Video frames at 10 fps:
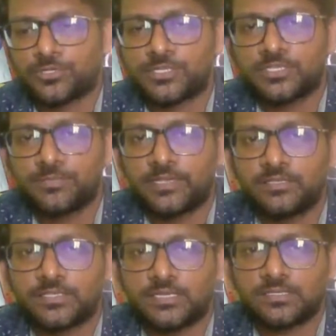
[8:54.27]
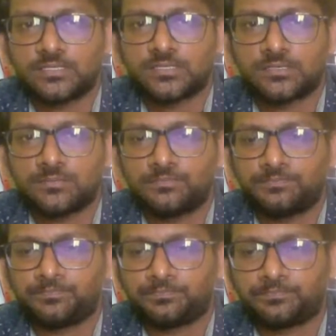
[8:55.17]
Is my question is making
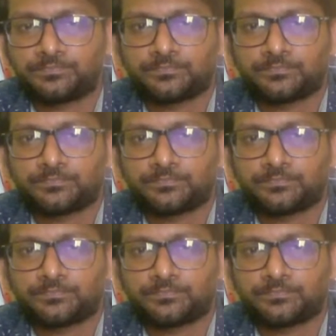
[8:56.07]
sense?